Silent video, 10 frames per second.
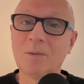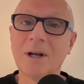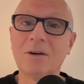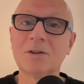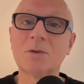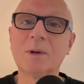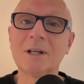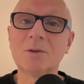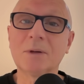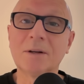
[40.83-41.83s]
We're now in
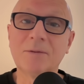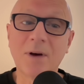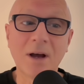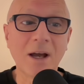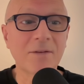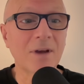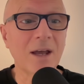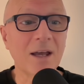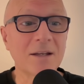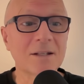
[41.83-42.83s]
2025,
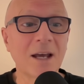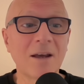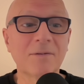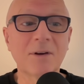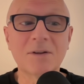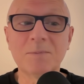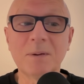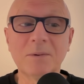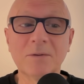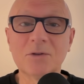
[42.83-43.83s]
and various people have